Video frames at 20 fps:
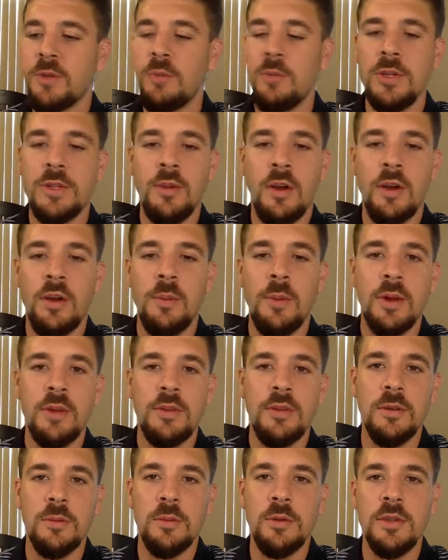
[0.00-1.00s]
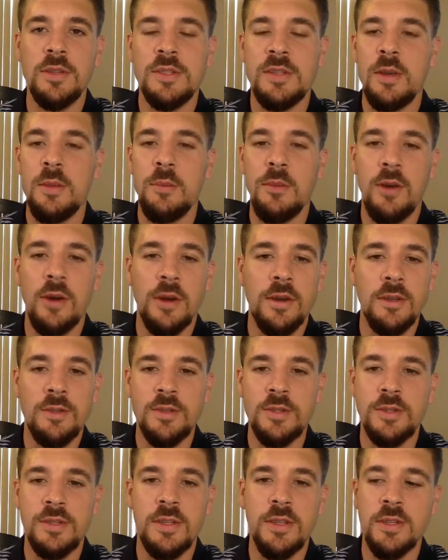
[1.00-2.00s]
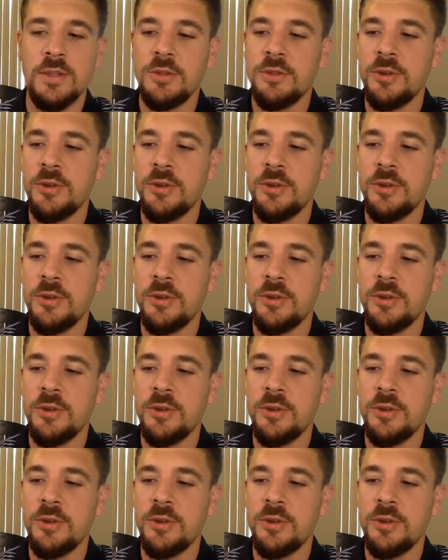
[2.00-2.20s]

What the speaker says: we talk about the real estate market and just get a